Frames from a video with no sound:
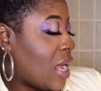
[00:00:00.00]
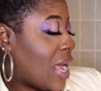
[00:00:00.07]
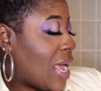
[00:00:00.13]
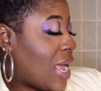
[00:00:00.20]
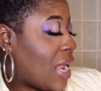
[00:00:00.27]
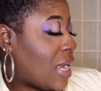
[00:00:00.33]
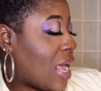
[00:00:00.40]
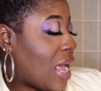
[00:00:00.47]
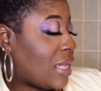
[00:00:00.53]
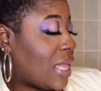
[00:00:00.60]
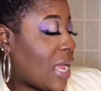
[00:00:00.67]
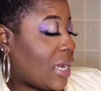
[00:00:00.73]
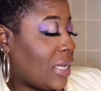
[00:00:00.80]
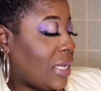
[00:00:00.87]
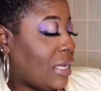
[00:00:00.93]
And
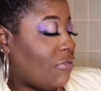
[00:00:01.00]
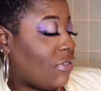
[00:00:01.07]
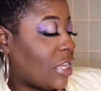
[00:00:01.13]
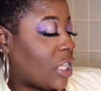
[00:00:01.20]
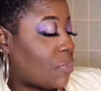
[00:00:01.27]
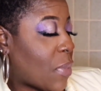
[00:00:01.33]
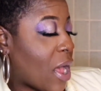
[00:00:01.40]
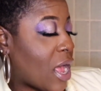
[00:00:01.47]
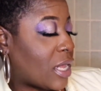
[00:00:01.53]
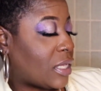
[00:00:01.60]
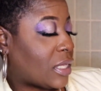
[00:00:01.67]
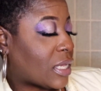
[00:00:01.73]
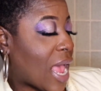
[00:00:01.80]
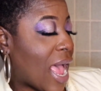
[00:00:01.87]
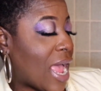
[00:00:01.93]
then he
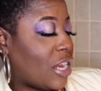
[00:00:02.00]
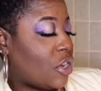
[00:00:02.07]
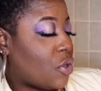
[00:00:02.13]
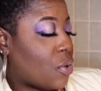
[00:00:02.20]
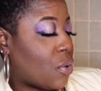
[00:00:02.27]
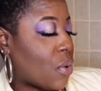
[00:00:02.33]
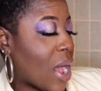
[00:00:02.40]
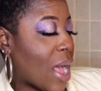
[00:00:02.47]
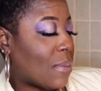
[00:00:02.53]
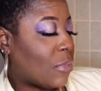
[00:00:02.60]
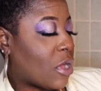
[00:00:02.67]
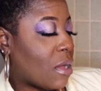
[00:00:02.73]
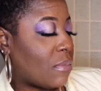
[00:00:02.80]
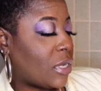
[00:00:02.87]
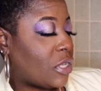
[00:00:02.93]
responds, I know, I'm
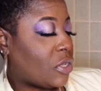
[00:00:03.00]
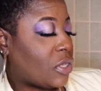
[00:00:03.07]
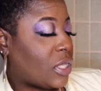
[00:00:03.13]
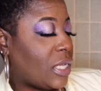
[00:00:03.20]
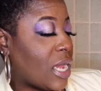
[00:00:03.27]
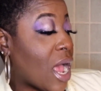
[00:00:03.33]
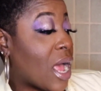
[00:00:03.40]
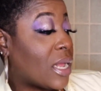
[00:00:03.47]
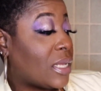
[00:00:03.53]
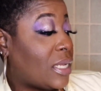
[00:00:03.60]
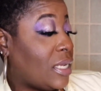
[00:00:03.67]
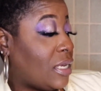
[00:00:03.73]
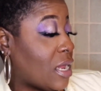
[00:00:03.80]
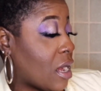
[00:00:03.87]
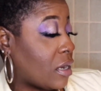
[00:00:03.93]
coming to see
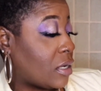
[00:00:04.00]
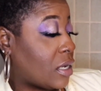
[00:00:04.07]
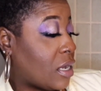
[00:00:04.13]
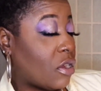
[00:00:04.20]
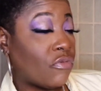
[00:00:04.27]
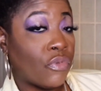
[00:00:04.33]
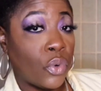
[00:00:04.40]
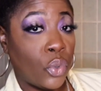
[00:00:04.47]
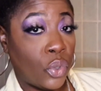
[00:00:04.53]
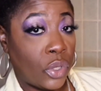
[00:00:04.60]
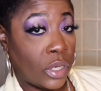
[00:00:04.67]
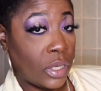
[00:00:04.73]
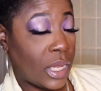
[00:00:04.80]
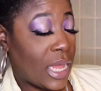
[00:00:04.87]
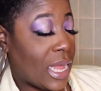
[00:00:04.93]
Auntie Dr. Root,
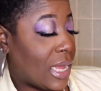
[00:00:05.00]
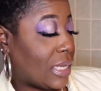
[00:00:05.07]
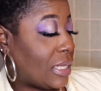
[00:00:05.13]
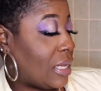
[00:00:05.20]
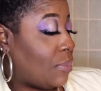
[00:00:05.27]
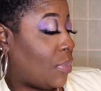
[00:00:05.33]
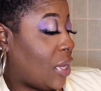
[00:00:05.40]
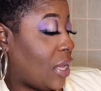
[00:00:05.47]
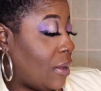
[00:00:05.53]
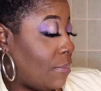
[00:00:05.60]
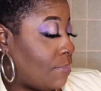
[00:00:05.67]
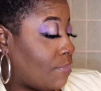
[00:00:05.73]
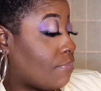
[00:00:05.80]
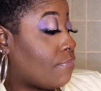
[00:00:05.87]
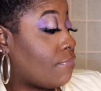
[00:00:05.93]
ASAP.
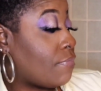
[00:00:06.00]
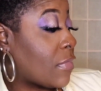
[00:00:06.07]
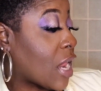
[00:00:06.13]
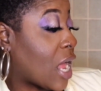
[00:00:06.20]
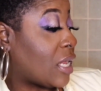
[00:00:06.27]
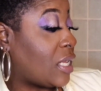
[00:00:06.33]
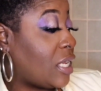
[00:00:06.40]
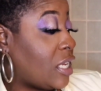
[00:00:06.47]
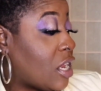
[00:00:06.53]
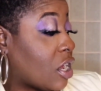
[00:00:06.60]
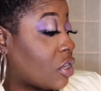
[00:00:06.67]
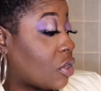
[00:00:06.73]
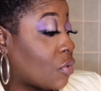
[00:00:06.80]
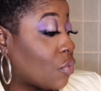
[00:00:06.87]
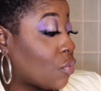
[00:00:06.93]
Auntie
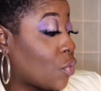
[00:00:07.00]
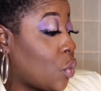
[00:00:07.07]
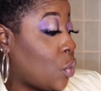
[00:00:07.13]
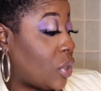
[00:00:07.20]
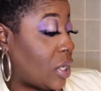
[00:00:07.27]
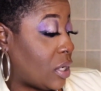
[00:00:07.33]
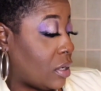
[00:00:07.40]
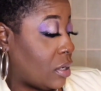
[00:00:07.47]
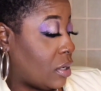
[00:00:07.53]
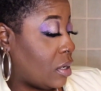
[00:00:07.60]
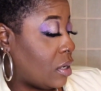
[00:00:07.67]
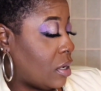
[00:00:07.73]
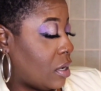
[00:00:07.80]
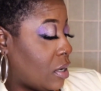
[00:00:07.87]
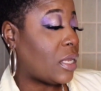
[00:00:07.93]
Dr. Root.
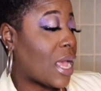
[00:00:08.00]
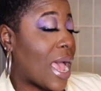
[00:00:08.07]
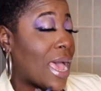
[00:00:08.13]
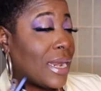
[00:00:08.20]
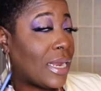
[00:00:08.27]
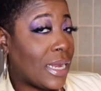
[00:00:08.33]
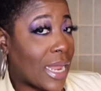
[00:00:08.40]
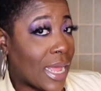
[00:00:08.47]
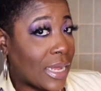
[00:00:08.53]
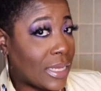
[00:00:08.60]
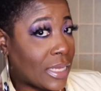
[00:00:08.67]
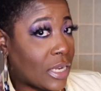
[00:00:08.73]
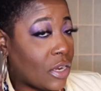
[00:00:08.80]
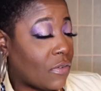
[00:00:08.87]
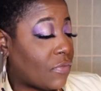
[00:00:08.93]
The
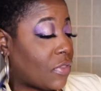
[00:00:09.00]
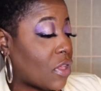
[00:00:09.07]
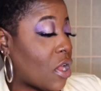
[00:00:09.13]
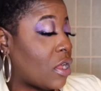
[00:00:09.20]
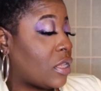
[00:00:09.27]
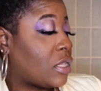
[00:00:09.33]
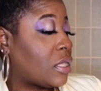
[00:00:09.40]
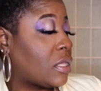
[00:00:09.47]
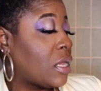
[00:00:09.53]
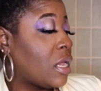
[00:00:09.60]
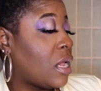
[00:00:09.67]
analyzing of thoughts.